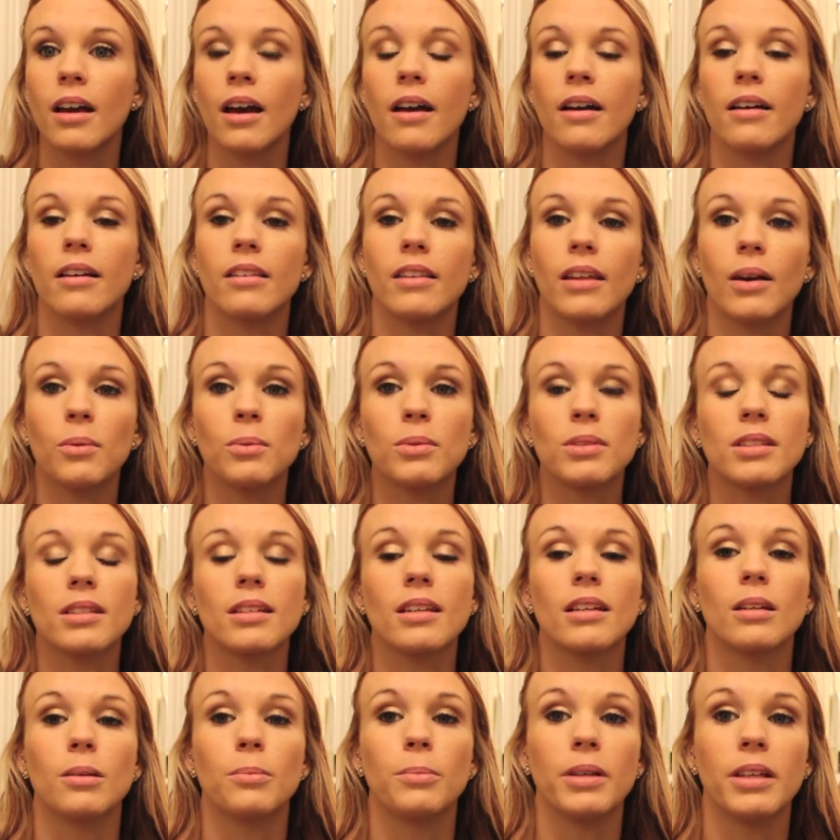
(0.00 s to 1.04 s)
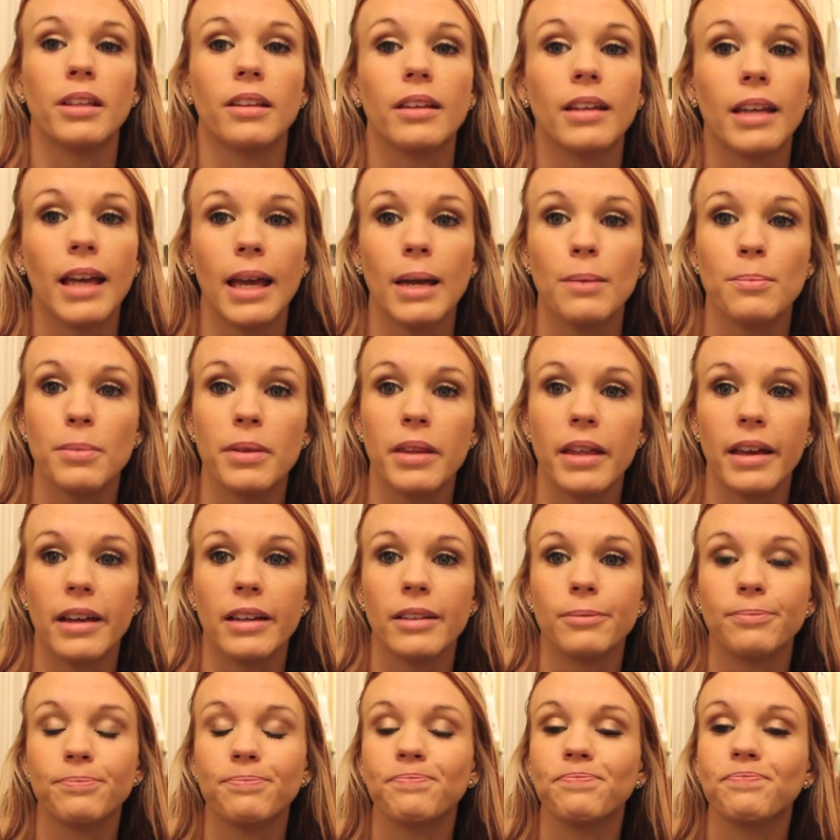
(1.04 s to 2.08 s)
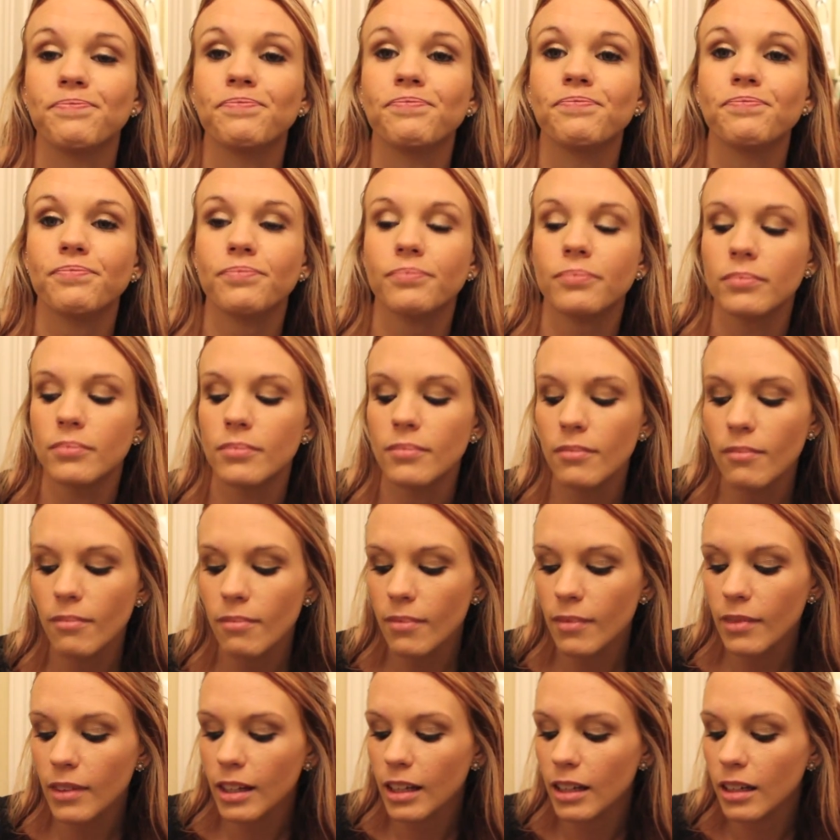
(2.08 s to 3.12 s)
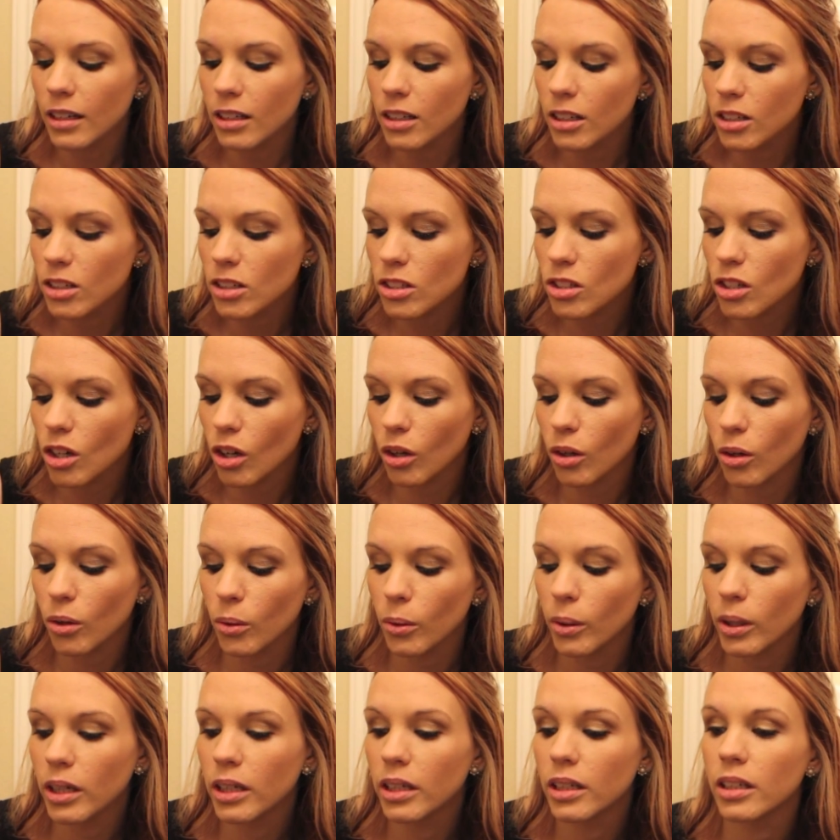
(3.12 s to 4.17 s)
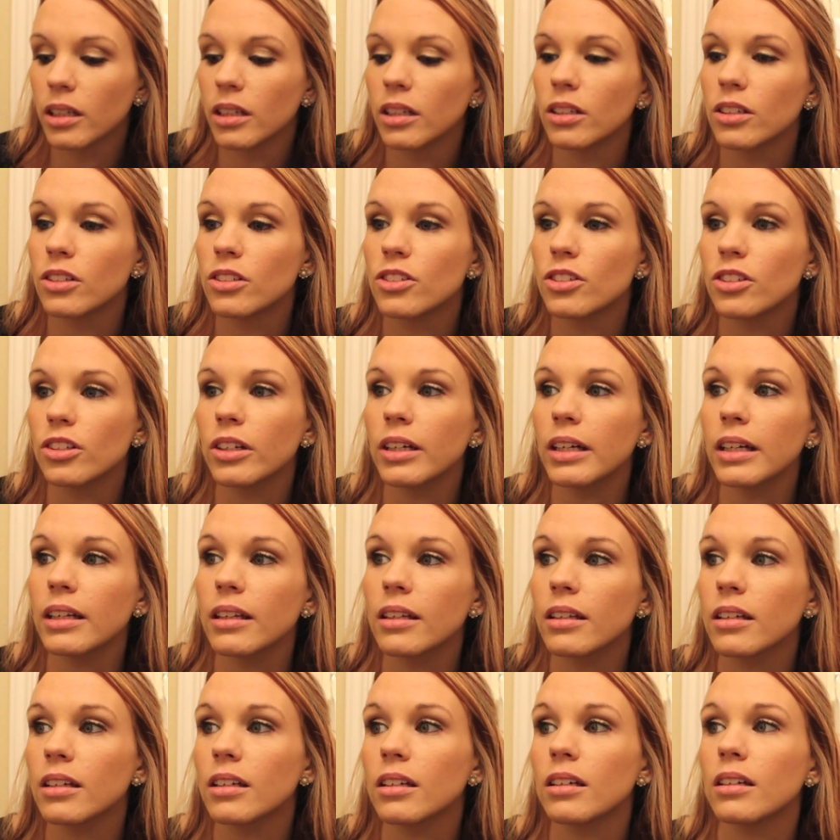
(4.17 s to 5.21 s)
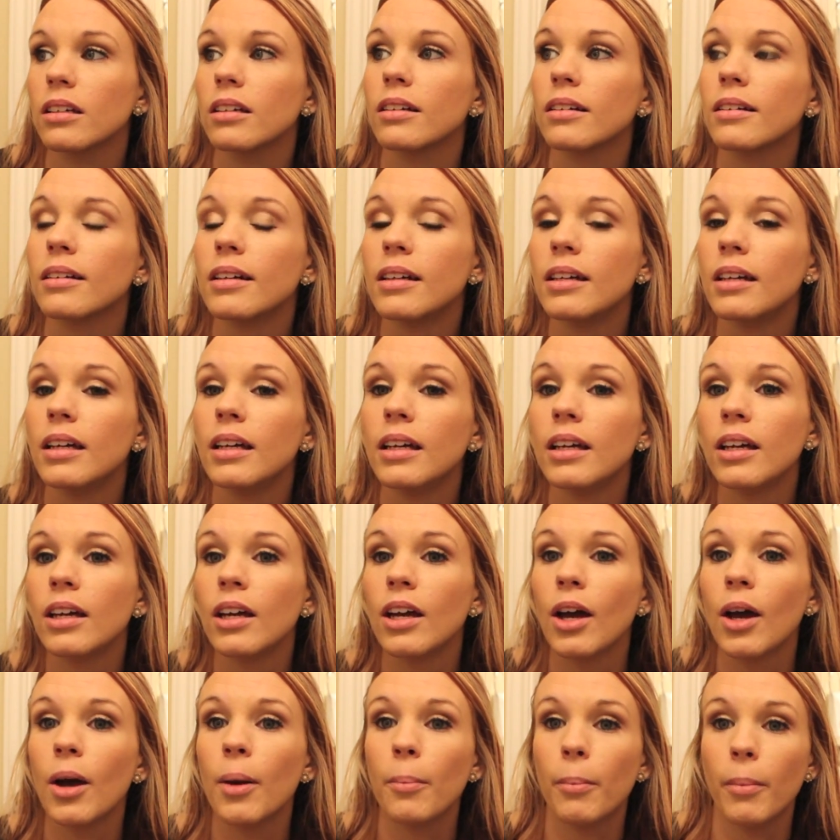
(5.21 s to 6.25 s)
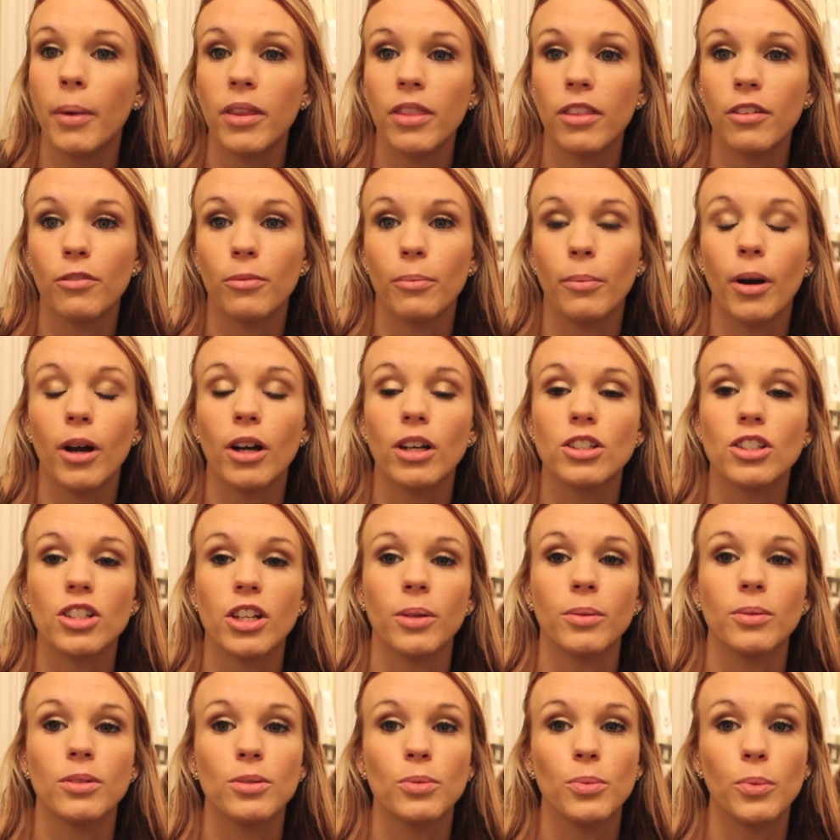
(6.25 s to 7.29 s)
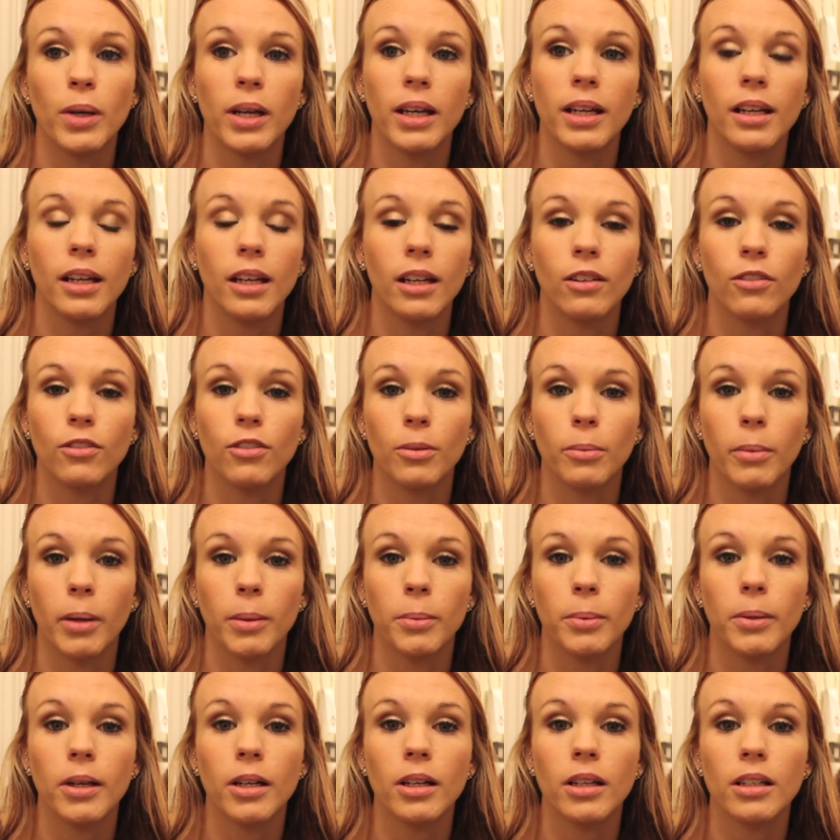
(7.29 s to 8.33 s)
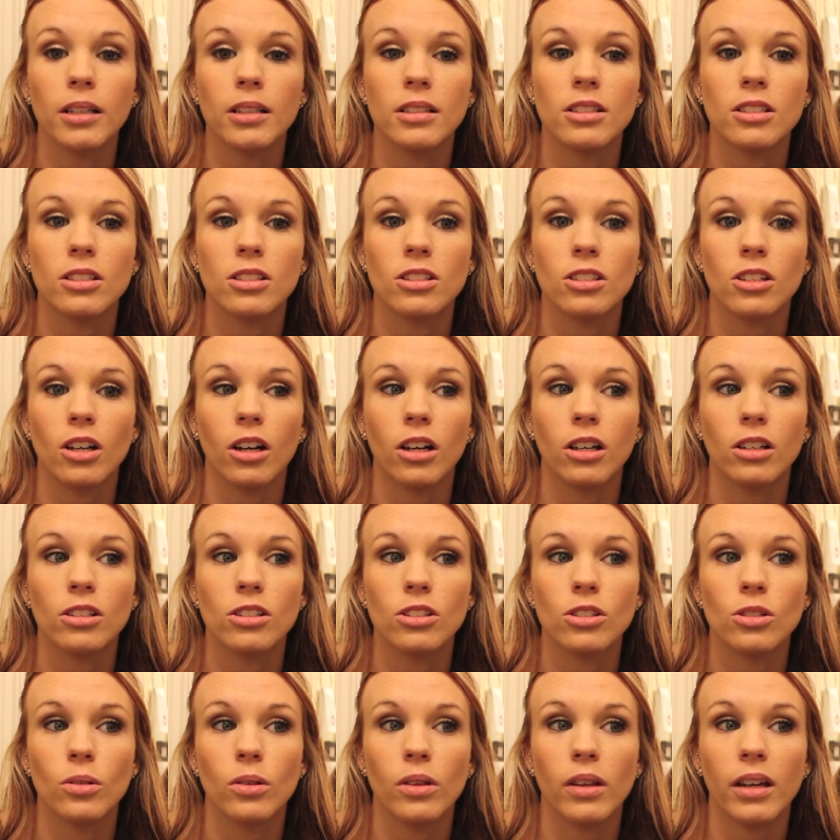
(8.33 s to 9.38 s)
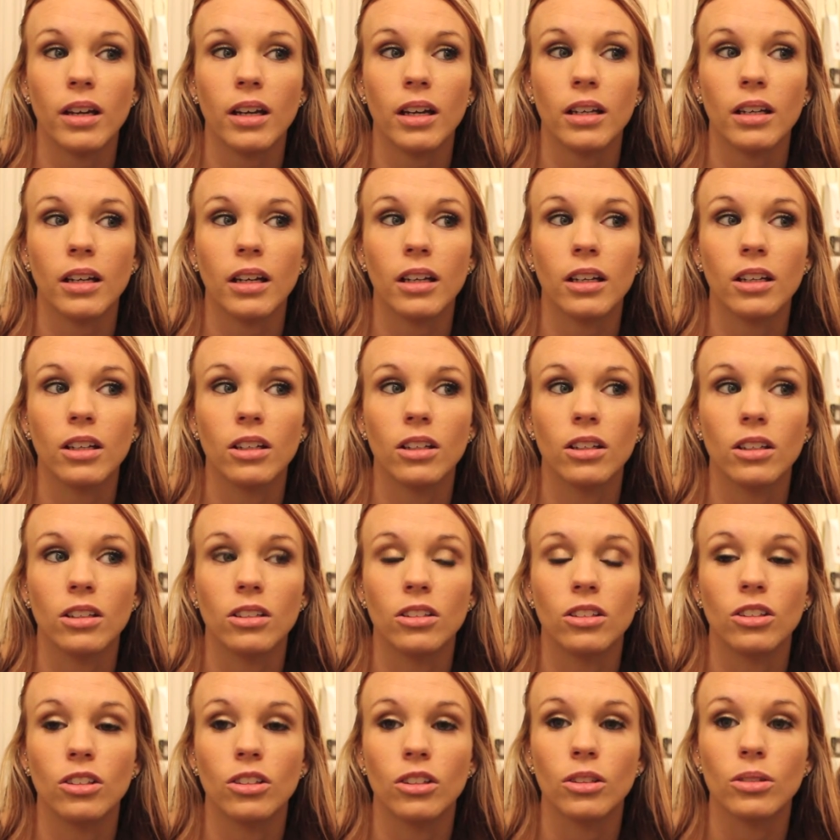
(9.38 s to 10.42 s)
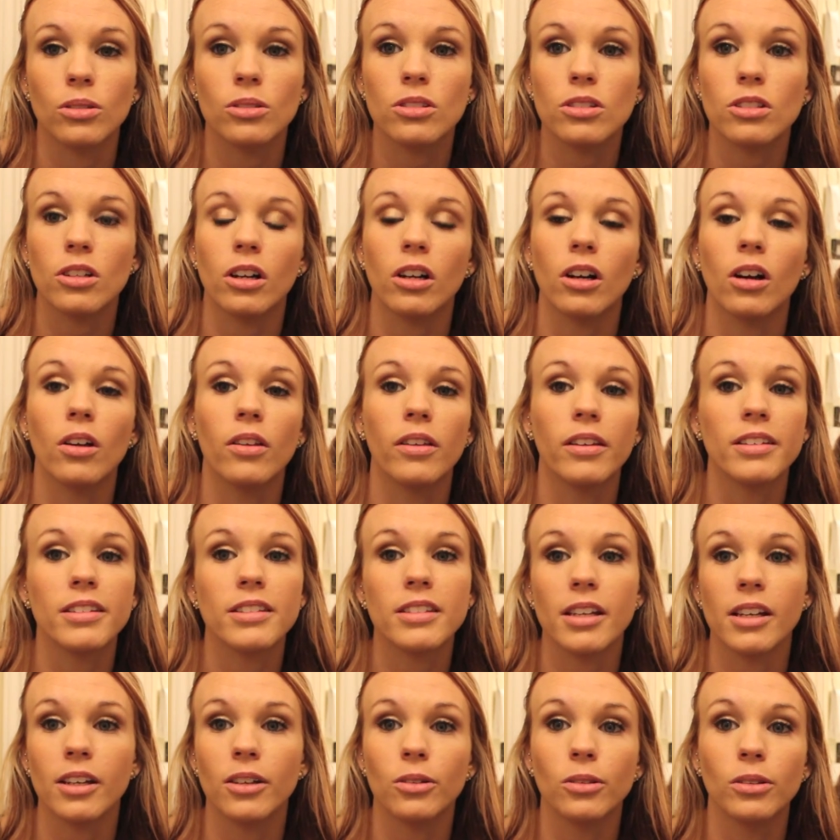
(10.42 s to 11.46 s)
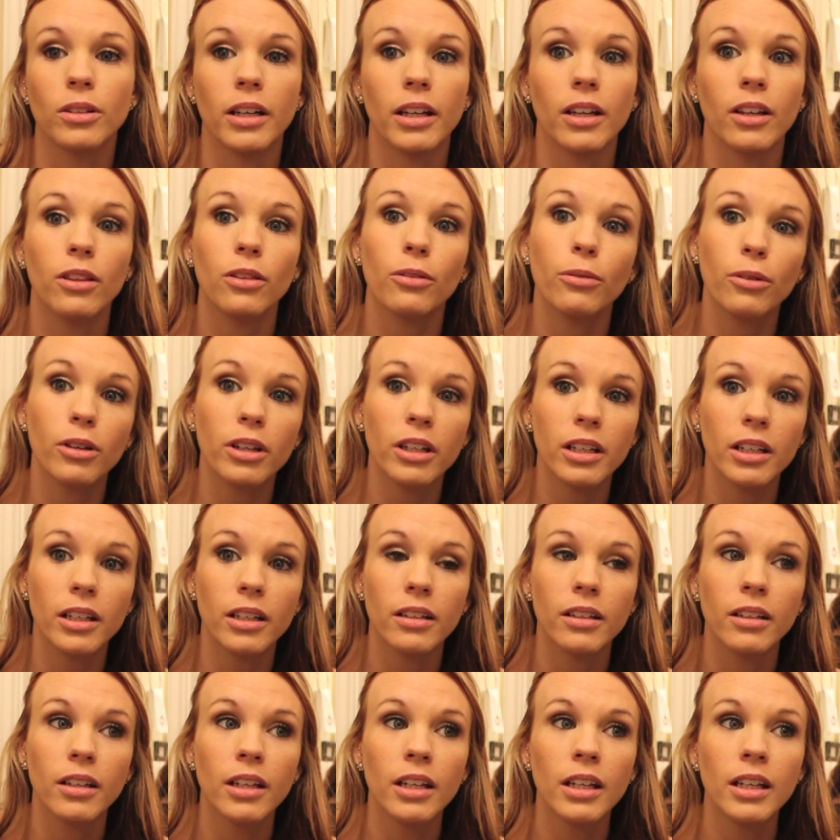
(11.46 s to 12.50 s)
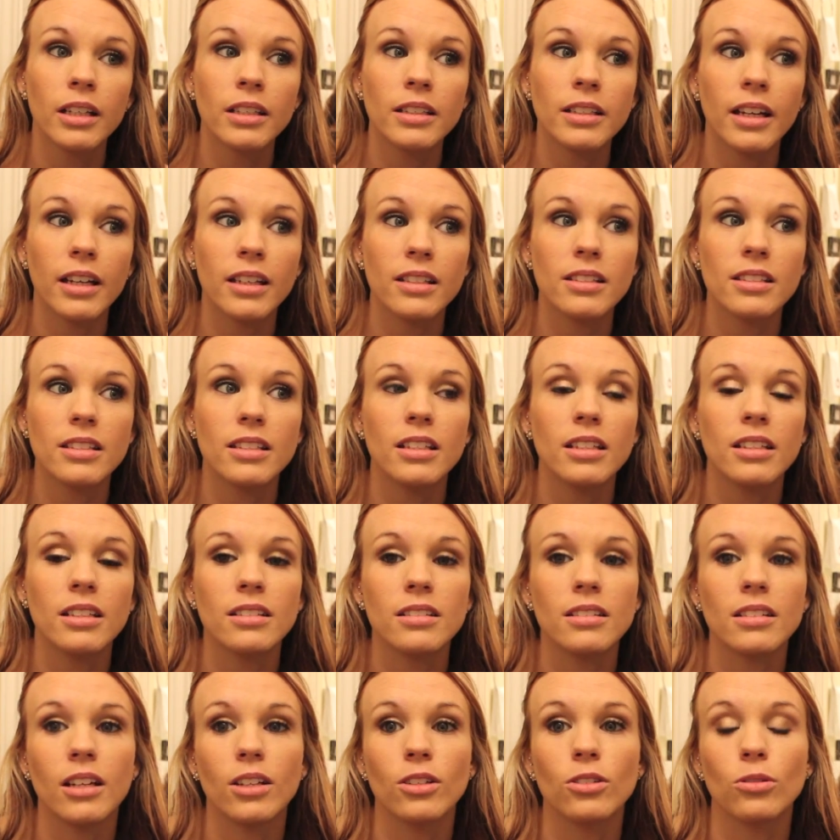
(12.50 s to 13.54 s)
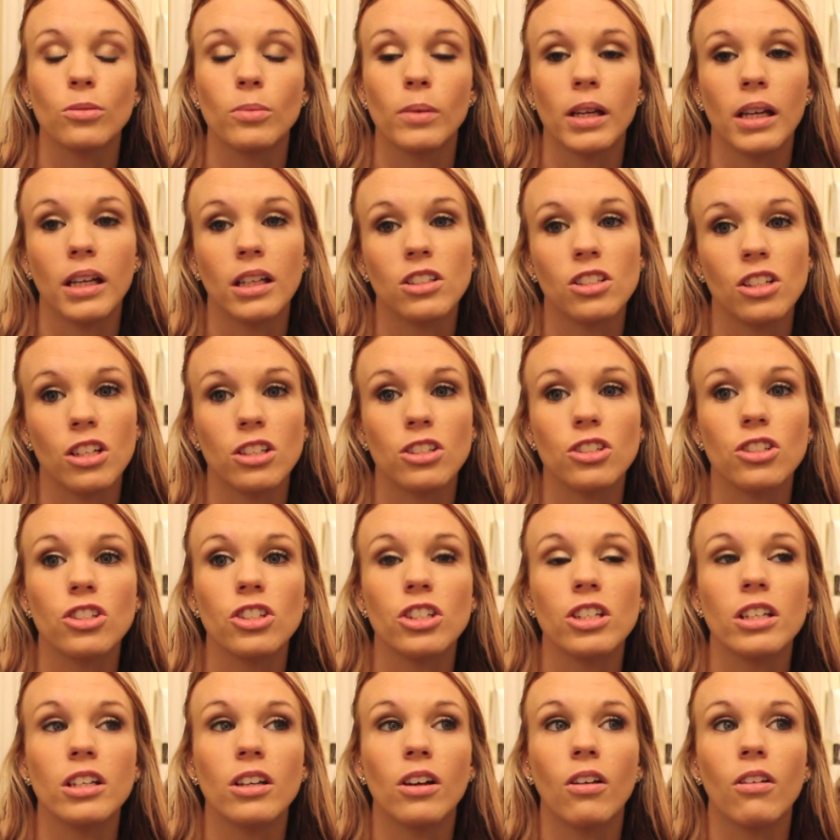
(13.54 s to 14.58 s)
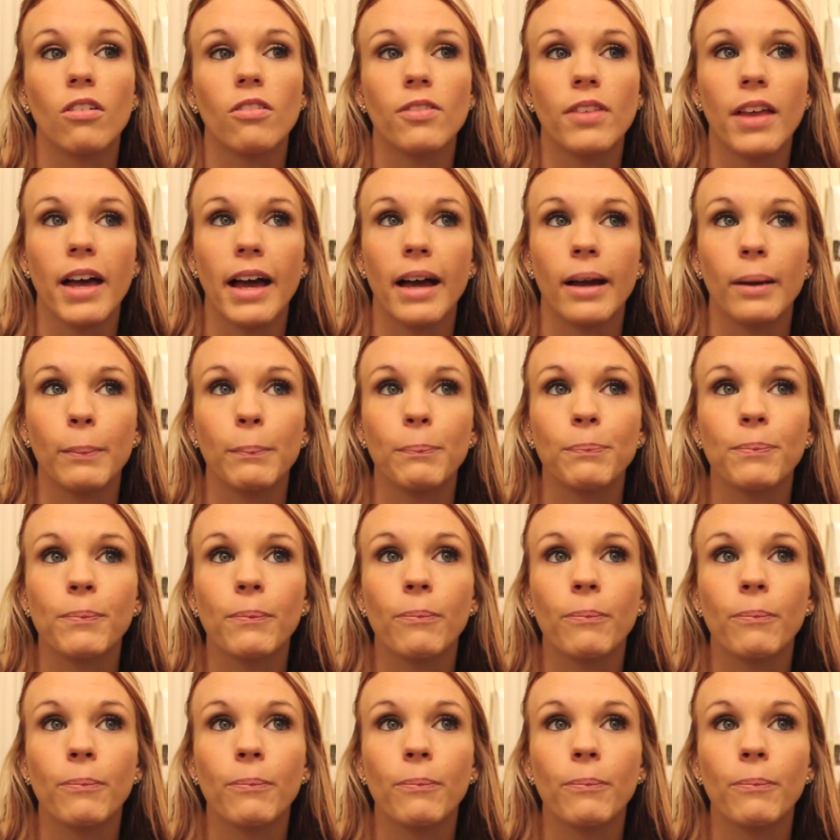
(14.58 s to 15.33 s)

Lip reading: That was going to be the game plan. So during the month of March I was waiting for my period to start so that I could, you know, start all this cycle day 3 testing, schedule my HSG, all of that.